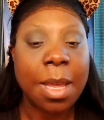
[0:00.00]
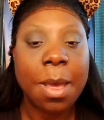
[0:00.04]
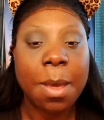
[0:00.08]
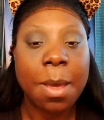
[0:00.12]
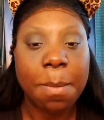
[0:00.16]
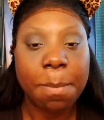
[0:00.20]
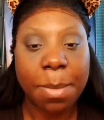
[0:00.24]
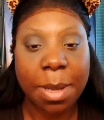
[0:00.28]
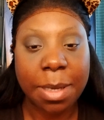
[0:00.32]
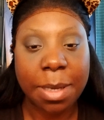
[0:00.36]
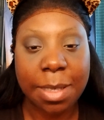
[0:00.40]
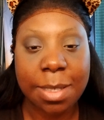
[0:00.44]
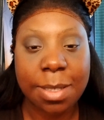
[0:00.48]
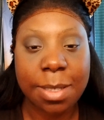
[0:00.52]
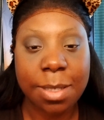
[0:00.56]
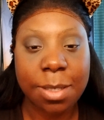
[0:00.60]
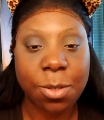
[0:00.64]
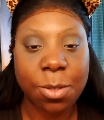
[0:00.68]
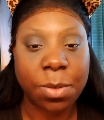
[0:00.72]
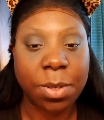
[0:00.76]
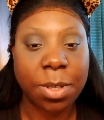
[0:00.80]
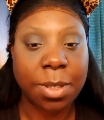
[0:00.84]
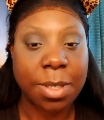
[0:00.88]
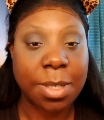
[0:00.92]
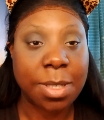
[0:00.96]
But this is sort
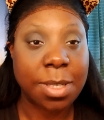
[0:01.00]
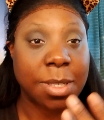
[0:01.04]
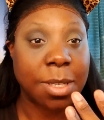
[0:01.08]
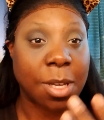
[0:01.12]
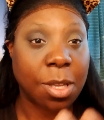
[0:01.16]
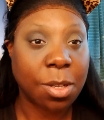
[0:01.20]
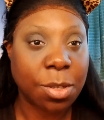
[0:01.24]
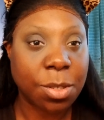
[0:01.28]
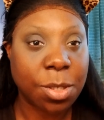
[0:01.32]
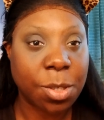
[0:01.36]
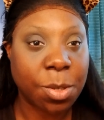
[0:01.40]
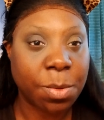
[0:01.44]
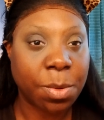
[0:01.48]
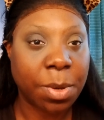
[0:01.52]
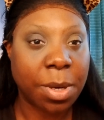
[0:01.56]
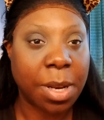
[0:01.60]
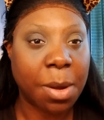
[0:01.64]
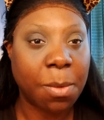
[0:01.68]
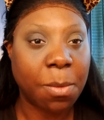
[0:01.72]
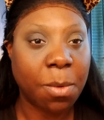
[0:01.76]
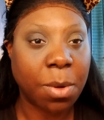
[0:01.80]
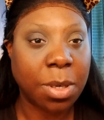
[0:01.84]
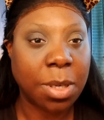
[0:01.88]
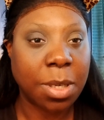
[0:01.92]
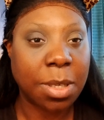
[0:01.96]
of the subtlety what I
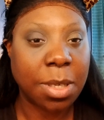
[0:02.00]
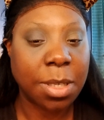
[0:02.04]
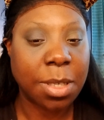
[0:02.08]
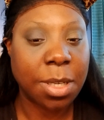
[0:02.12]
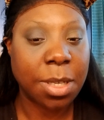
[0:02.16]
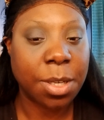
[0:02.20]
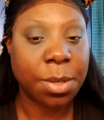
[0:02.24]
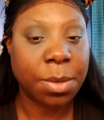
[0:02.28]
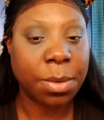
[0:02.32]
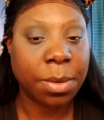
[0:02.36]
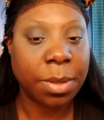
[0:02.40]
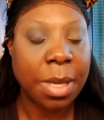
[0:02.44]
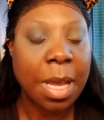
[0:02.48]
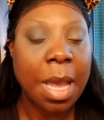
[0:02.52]
wanted to do.